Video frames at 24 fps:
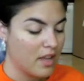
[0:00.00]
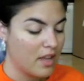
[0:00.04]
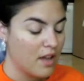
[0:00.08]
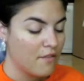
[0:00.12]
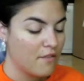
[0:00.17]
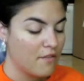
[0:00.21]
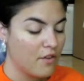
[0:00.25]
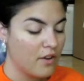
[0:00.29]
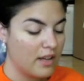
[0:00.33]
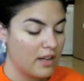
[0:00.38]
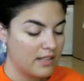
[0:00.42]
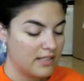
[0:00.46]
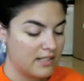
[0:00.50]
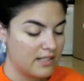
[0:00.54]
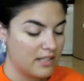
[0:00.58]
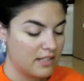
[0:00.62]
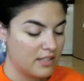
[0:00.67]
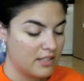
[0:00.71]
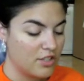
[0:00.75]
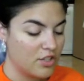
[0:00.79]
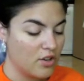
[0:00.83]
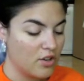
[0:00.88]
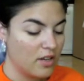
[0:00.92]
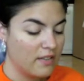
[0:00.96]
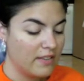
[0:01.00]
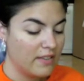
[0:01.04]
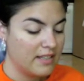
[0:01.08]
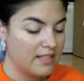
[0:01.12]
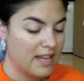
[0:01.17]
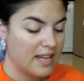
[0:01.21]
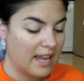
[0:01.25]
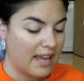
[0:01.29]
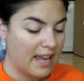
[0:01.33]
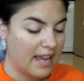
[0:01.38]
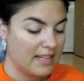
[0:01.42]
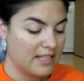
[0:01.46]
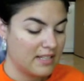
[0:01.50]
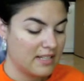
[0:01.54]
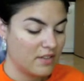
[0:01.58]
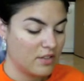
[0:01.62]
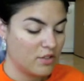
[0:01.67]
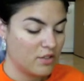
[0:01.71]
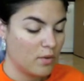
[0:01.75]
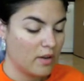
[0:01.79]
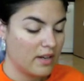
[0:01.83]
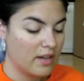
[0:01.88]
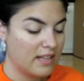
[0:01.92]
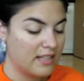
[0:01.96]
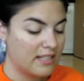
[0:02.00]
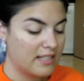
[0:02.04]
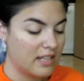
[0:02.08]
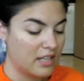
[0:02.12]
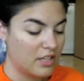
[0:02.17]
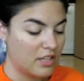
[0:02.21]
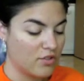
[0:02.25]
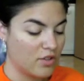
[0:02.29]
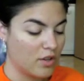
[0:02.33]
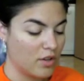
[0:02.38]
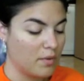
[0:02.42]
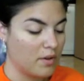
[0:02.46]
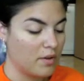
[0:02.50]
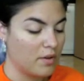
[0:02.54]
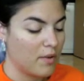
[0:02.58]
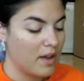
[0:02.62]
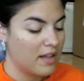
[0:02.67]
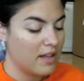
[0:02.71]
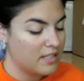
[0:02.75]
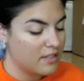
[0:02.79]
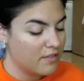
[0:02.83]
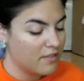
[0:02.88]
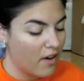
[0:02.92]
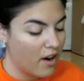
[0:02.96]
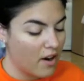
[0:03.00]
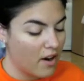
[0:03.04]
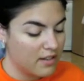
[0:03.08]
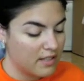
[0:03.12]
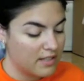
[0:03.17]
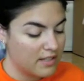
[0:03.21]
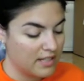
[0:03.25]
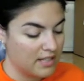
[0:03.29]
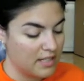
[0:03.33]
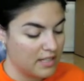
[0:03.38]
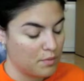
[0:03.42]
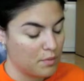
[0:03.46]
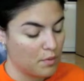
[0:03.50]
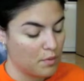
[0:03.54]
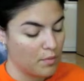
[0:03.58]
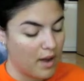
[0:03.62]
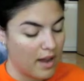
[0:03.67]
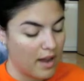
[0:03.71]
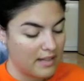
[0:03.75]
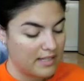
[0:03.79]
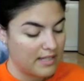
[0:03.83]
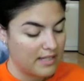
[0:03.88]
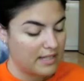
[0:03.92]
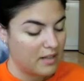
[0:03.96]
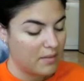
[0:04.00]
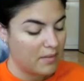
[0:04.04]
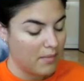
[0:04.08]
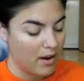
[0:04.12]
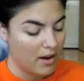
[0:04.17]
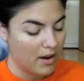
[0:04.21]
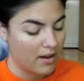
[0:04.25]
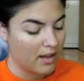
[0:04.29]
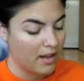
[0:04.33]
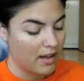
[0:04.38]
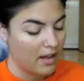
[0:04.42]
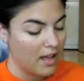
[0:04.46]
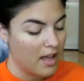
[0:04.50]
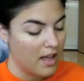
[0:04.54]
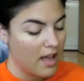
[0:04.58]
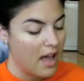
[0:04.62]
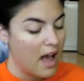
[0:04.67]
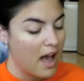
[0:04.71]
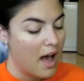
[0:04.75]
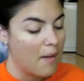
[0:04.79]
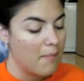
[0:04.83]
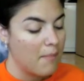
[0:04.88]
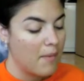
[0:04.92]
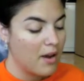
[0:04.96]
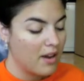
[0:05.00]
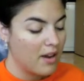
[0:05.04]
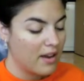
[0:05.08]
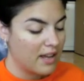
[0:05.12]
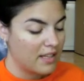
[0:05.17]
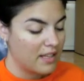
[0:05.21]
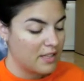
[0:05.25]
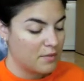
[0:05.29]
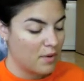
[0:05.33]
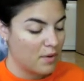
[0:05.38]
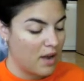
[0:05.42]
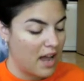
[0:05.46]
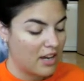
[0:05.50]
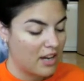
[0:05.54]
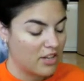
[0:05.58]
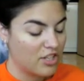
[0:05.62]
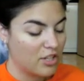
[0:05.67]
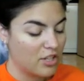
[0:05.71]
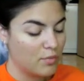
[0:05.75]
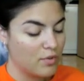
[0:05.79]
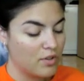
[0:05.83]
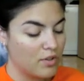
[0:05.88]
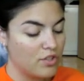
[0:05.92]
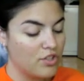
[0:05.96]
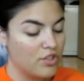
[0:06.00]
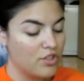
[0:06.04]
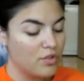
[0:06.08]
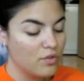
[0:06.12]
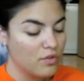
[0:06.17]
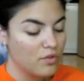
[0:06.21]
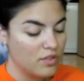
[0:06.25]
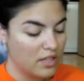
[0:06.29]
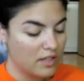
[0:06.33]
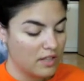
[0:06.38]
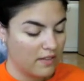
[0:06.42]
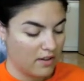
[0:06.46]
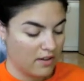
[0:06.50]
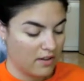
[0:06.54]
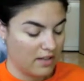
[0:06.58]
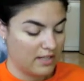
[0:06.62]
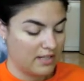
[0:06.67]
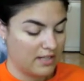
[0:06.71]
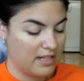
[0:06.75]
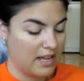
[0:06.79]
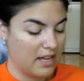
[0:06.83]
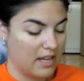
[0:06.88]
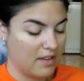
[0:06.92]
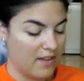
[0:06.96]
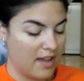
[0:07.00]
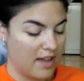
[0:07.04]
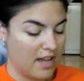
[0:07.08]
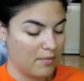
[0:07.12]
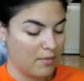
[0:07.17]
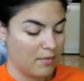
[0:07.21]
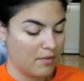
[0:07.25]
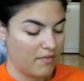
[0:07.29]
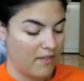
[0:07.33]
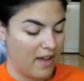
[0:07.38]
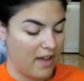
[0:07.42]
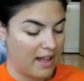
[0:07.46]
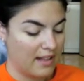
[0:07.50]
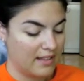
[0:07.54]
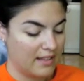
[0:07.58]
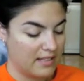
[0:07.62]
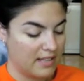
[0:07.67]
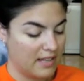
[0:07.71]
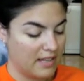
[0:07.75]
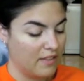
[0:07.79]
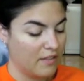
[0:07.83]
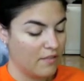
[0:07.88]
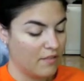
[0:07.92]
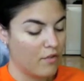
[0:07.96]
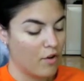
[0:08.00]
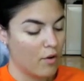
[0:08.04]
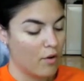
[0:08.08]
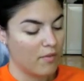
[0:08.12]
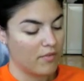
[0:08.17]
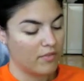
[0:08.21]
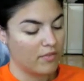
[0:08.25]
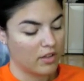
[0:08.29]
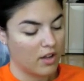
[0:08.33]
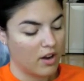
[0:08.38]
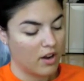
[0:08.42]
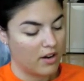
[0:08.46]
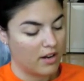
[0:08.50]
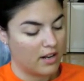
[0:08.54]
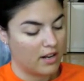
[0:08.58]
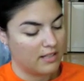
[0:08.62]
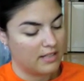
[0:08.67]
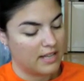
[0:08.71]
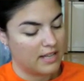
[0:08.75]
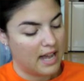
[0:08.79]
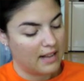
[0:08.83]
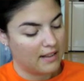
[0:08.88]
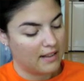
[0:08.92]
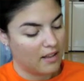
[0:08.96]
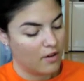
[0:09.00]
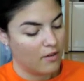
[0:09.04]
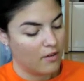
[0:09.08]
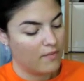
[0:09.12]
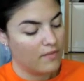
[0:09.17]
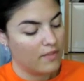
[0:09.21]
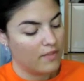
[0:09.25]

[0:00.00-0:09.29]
For instance, during the decades of the 20th century when rates of heart disease were rising in America, Americans were actually reducing their intake of animal fats in the form of lard and tallow.